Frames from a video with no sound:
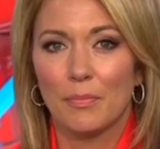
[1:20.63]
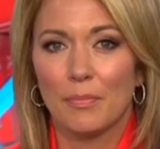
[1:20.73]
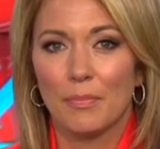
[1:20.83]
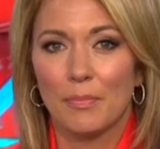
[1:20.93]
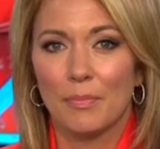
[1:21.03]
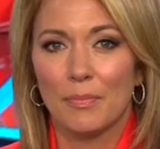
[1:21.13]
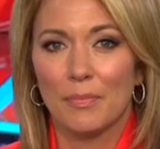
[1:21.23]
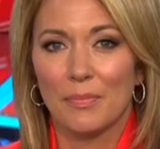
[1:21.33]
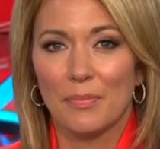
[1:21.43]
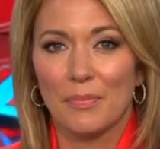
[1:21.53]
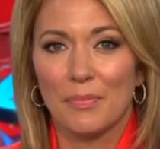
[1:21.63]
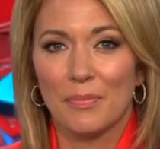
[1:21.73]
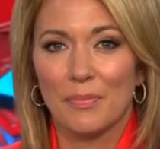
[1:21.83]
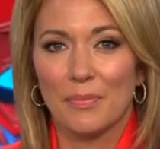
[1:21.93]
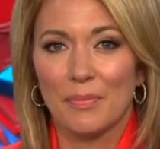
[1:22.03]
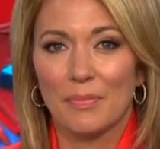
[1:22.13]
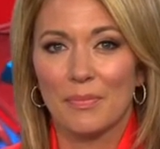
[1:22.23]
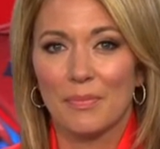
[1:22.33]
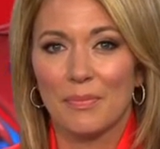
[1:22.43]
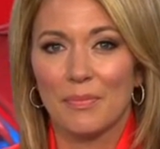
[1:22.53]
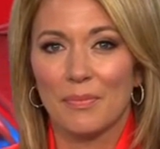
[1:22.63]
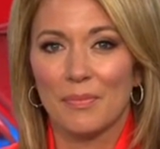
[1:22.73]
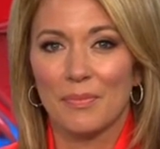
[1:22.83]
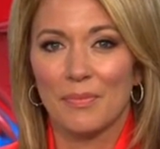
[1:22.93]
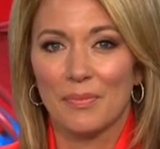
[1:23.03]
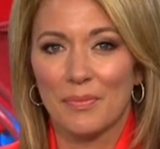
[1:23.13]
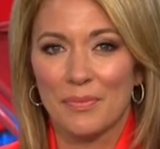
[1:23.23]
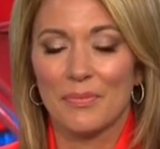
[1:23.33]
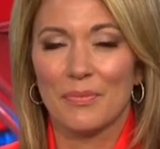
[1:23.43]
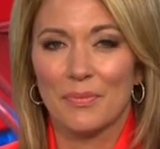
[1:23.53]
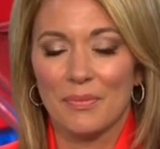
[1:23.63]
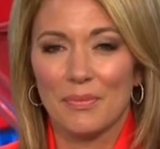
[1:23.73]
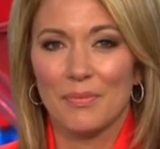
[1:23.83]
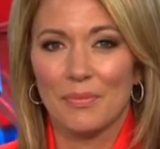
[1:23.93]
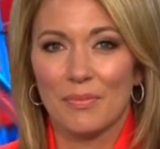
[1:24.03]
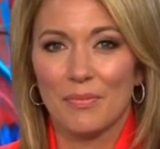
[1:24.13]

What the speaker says: (not speaking)